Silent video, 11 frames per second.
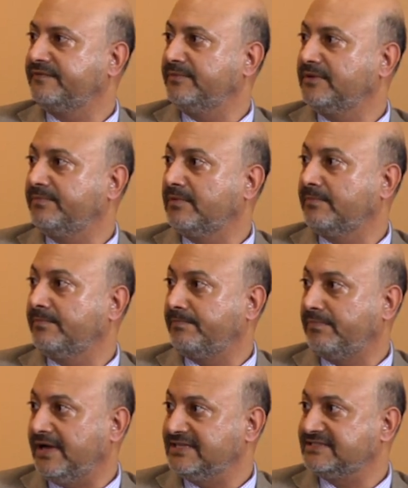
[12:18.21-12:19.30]
from the
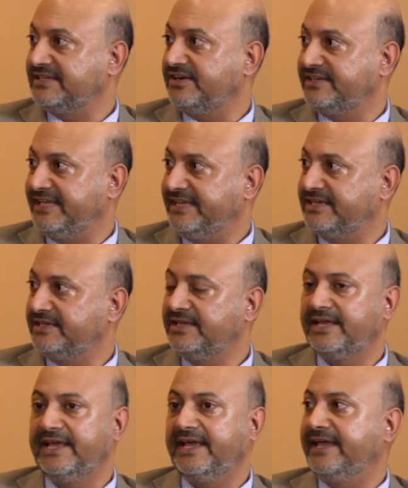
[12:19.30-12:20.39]
prostate are taken
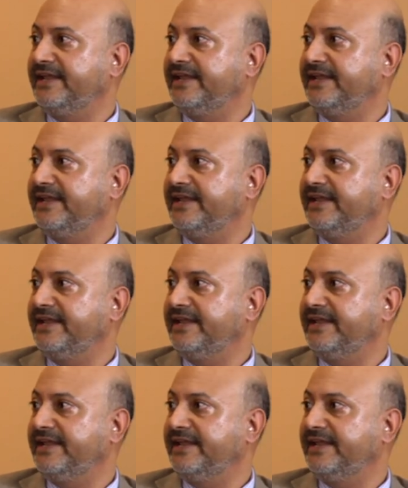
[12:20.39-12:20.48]
mm -hmm.